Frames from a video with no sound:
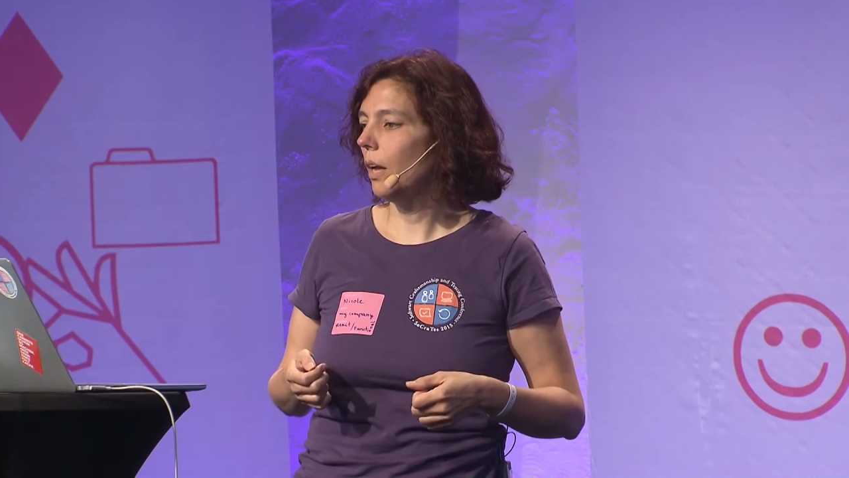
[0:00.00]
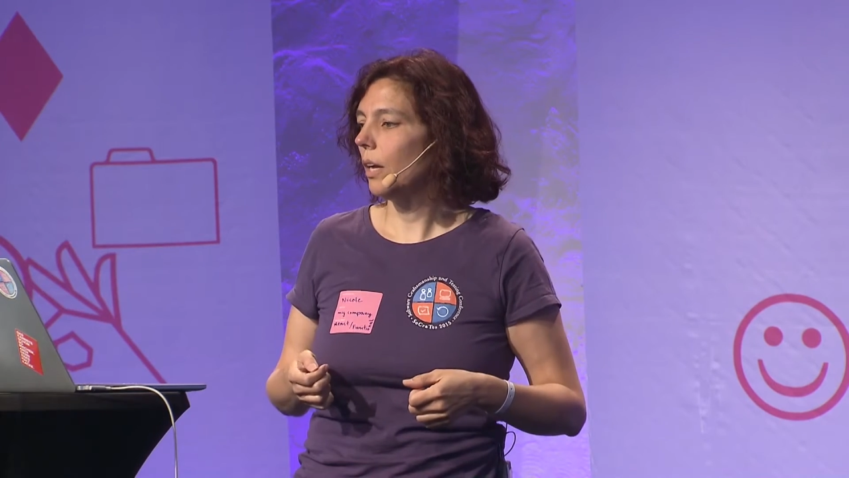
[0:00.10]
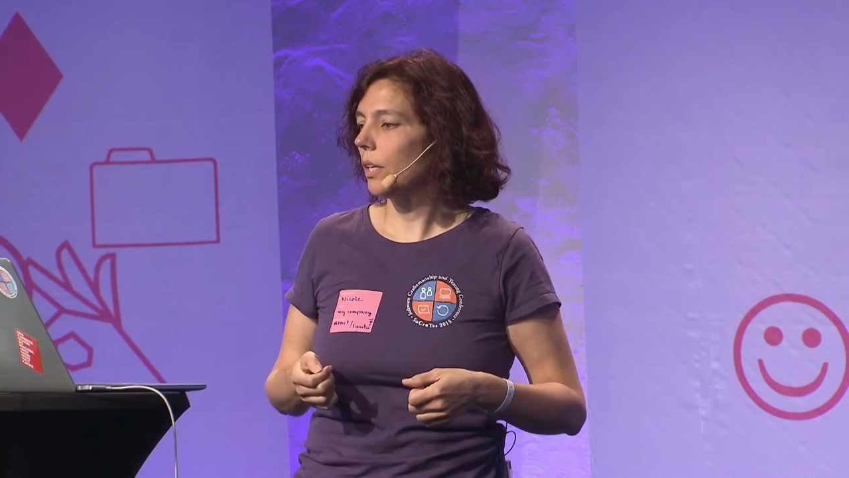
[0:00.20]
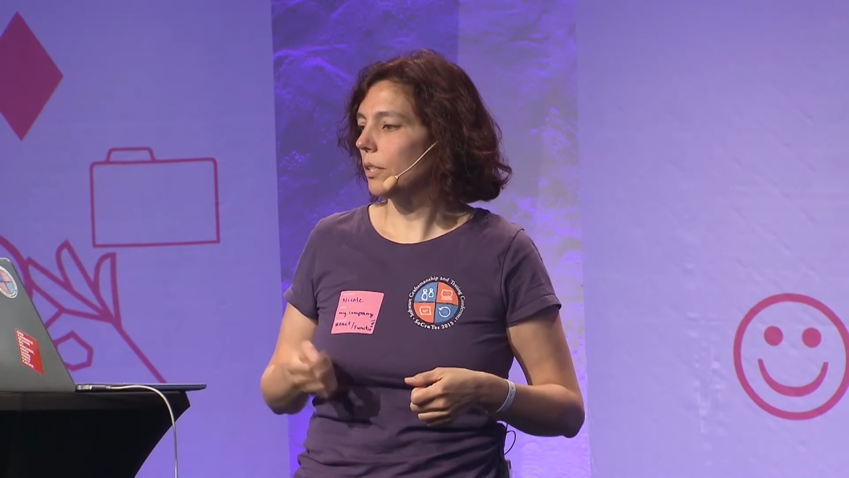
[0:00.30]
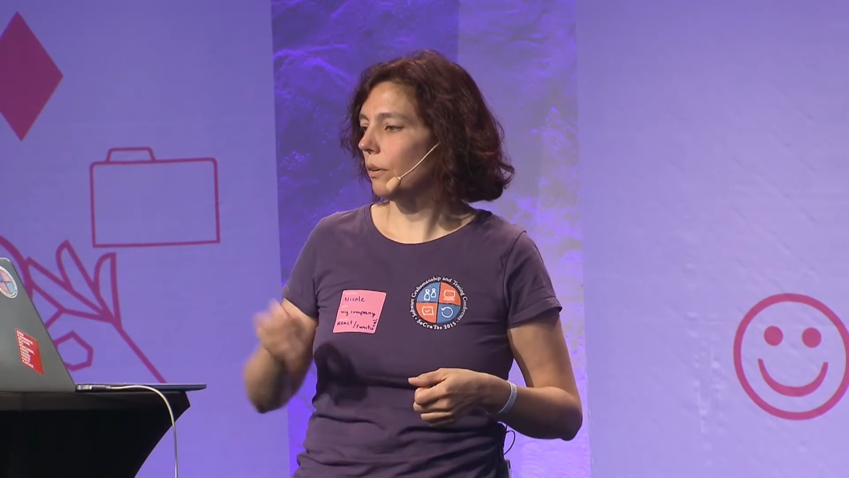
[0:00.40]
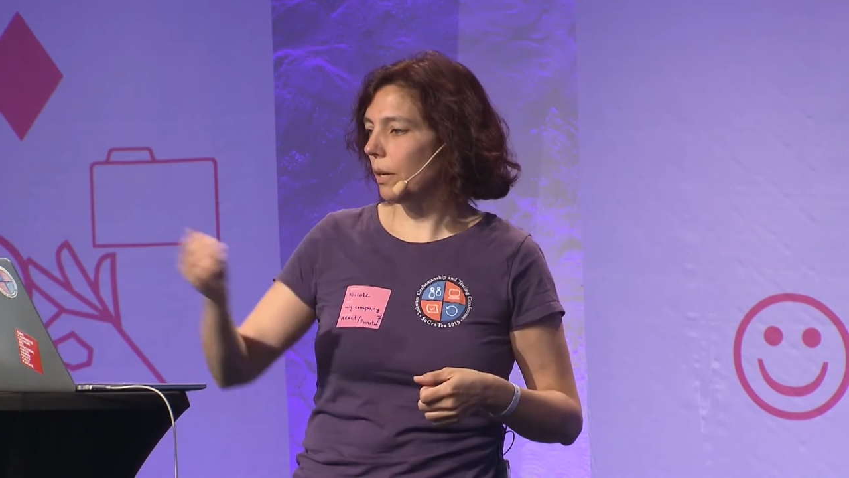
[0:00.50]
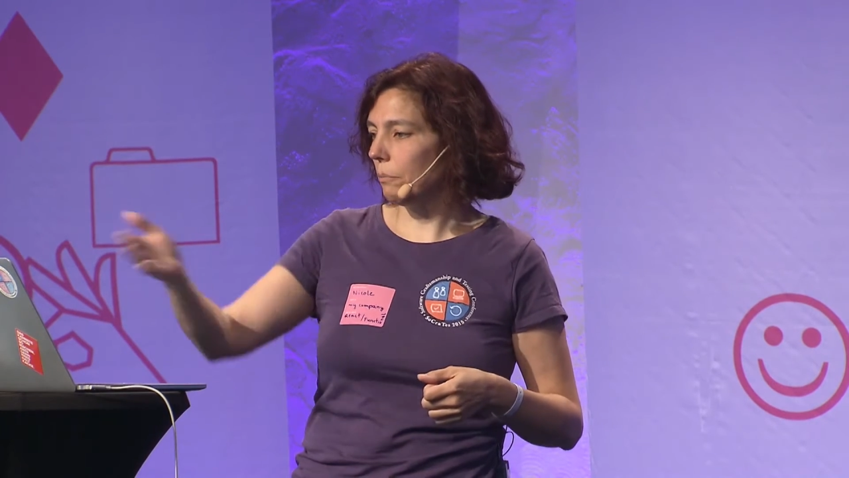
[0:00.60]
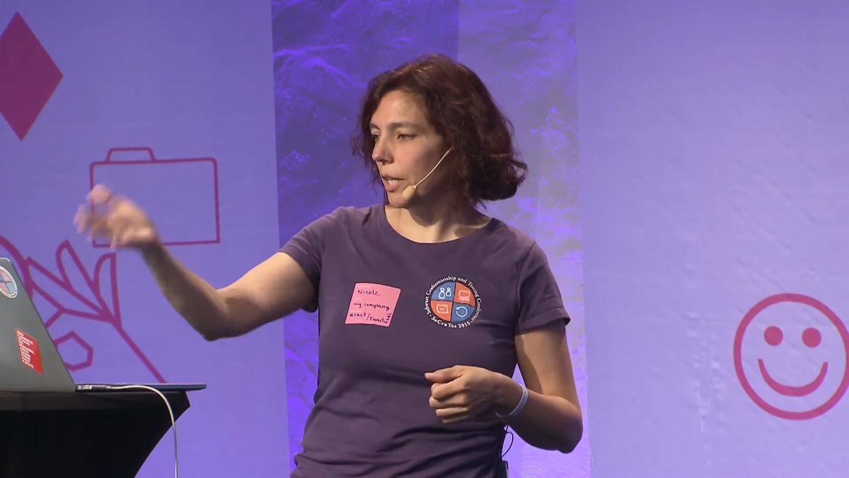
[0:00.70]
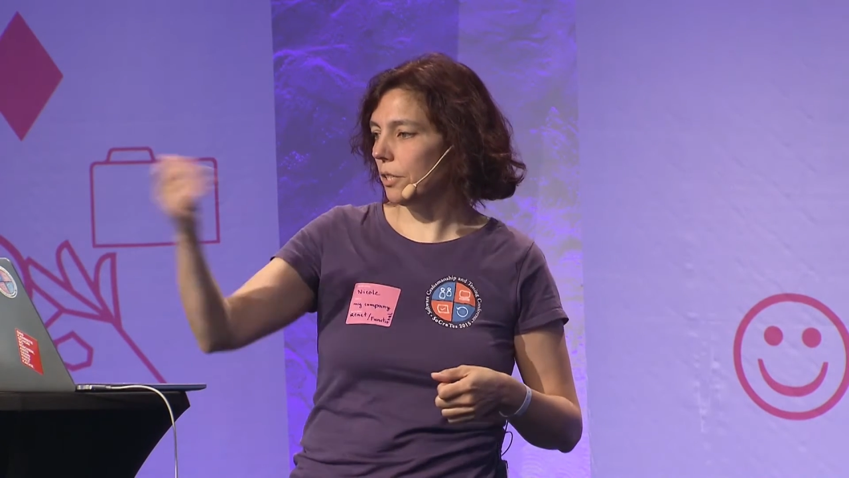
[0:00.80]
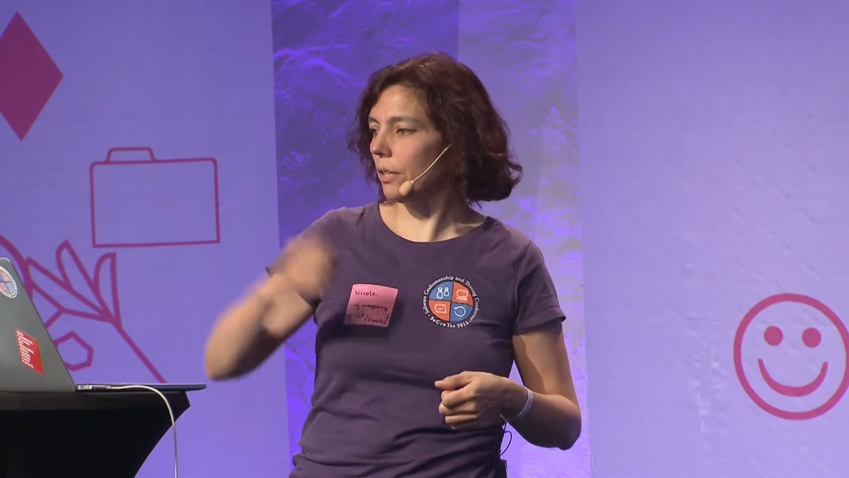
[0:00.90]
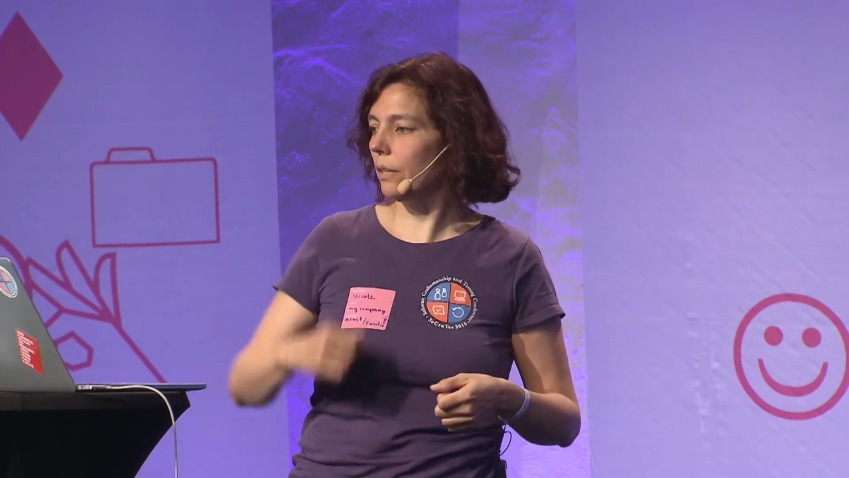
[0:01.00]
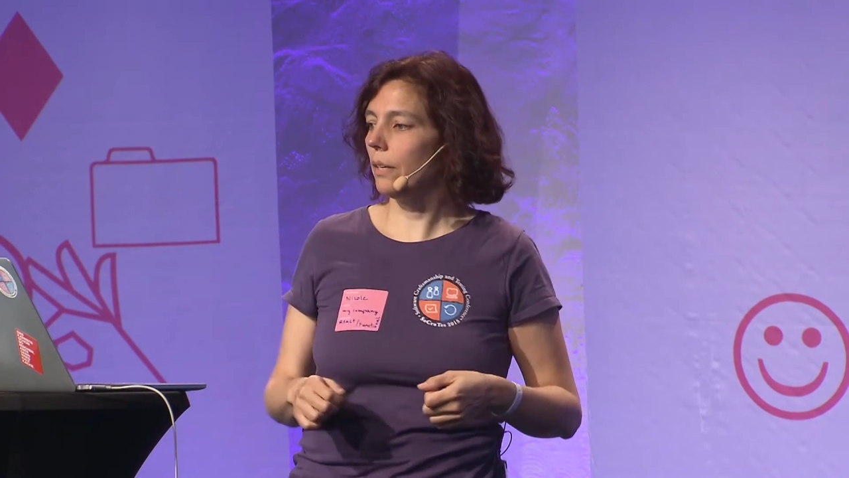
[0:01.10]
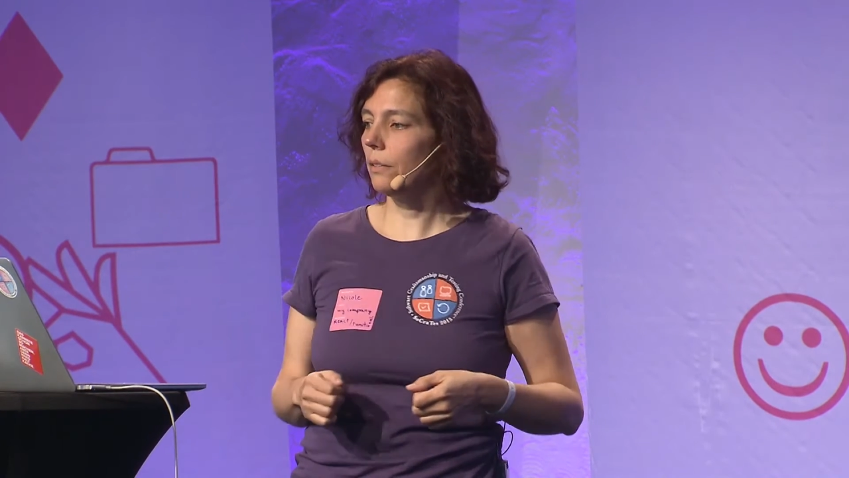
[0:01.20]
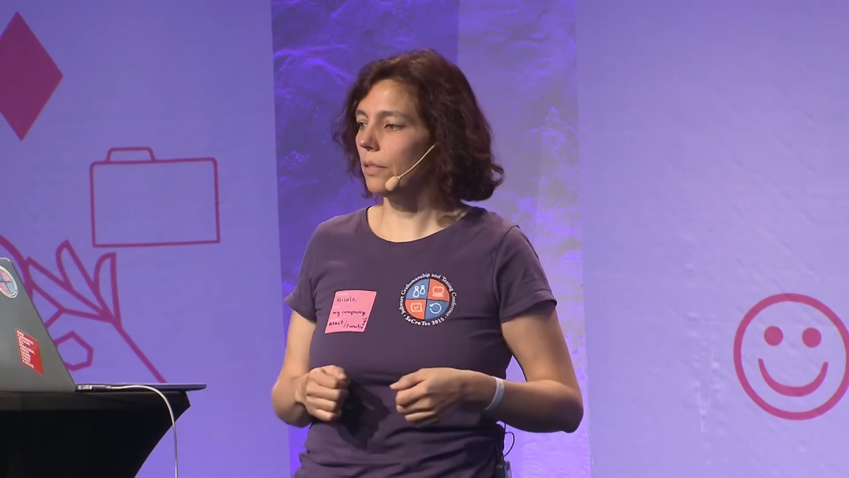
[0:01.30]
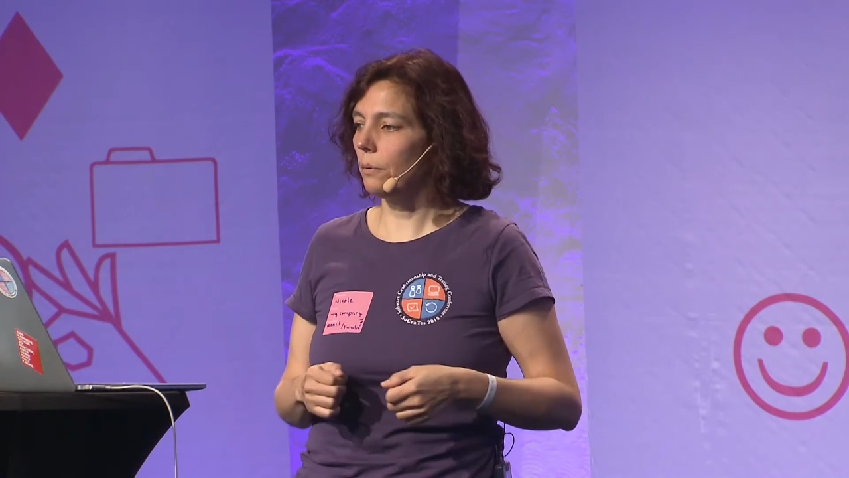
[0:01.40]
So imagine
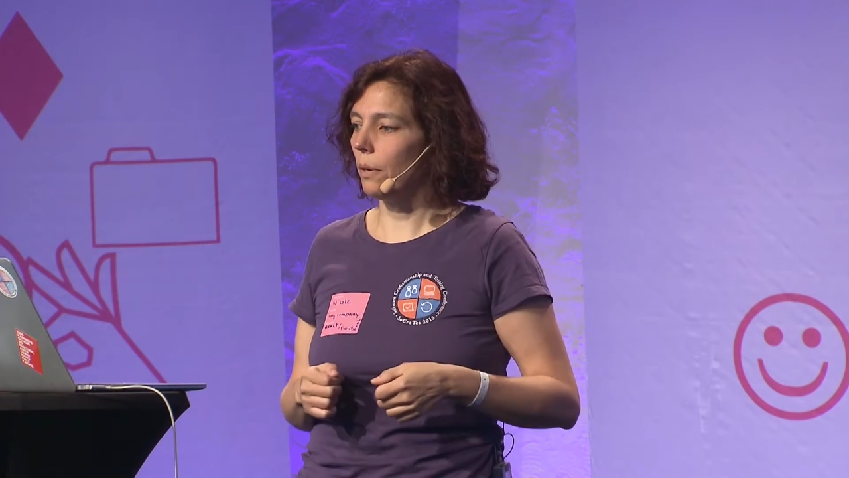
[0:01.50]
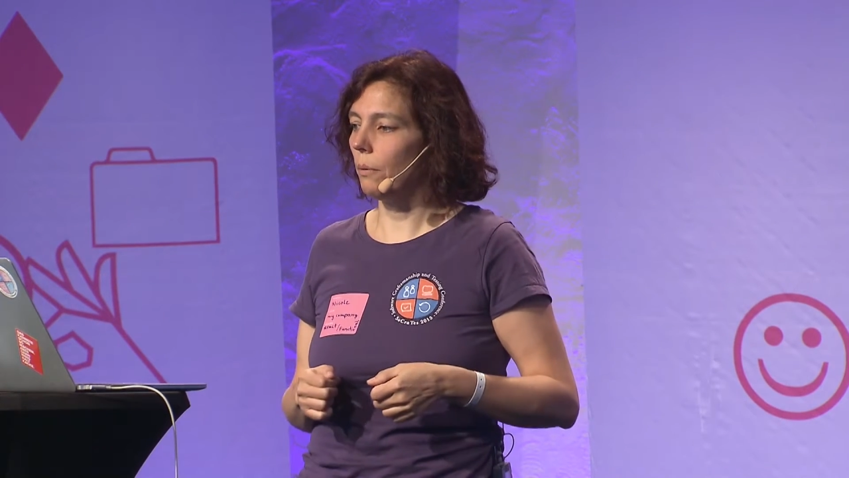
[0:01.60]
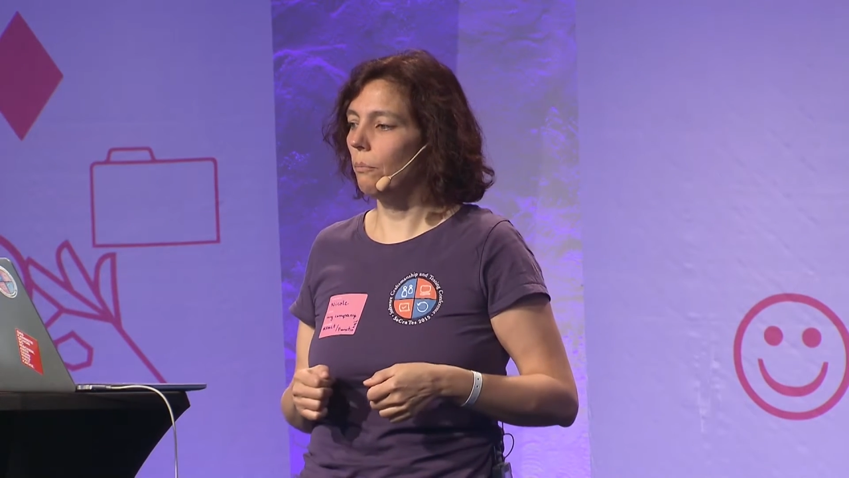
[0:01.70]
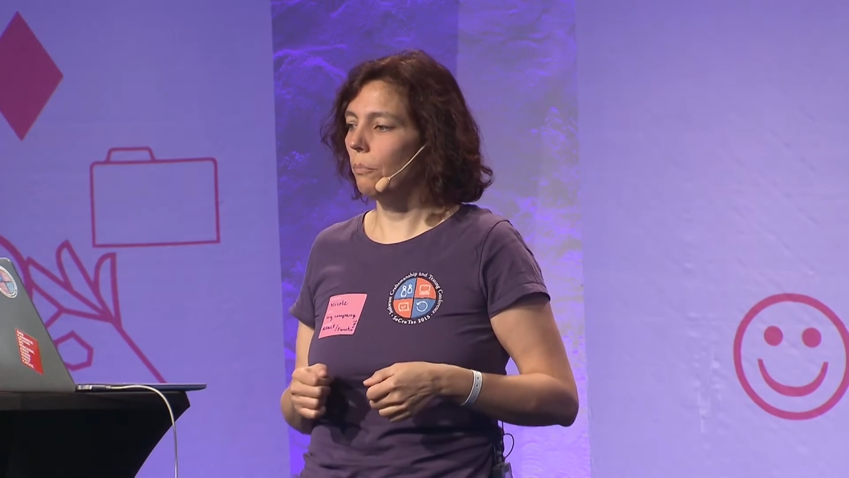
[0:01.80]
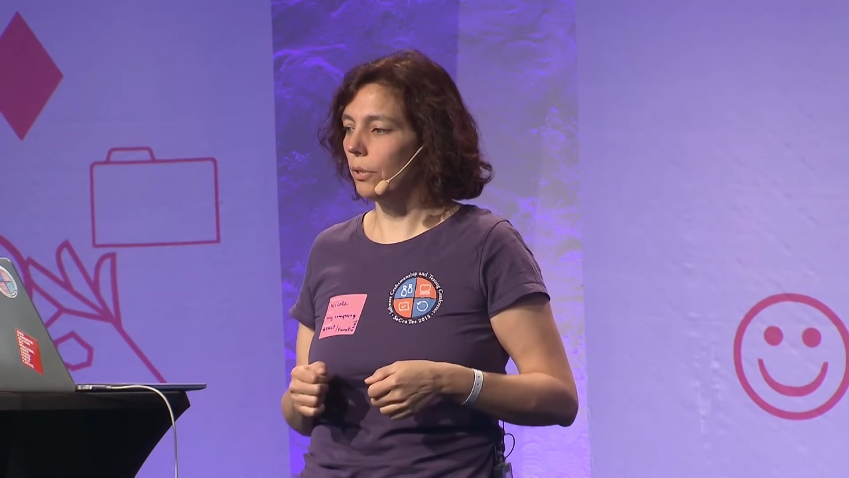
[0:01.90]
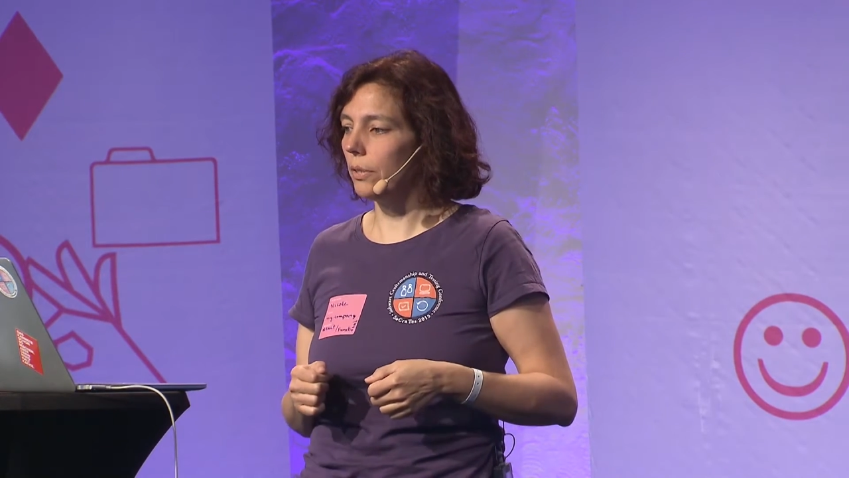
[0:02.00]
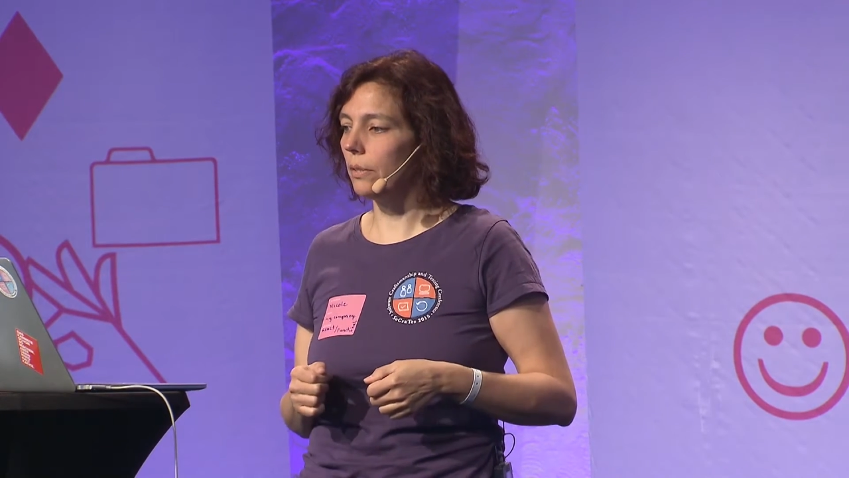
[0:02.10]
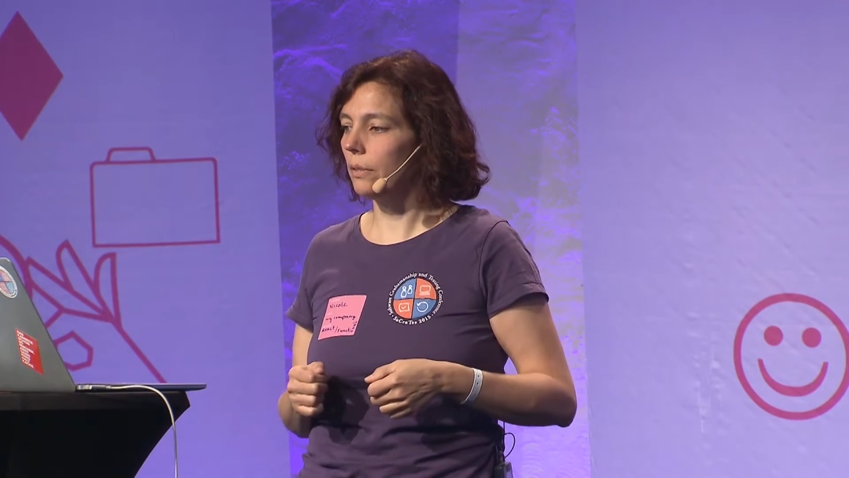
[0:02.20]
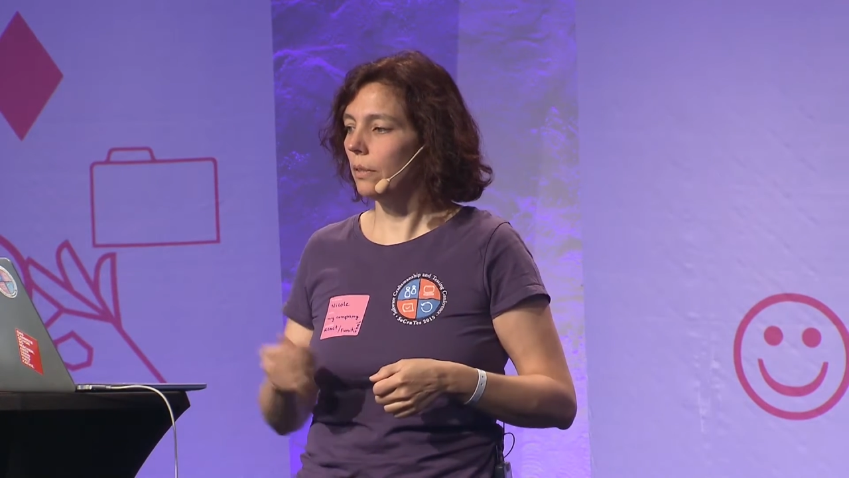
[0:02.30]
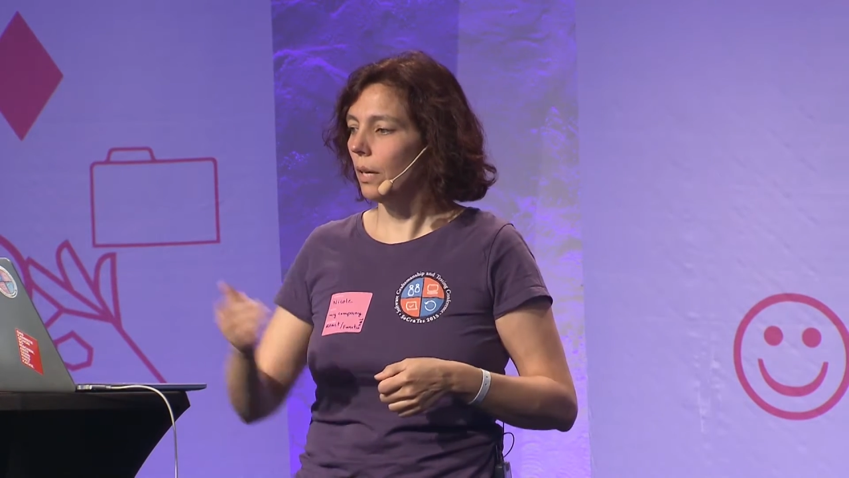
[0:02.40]
there's a person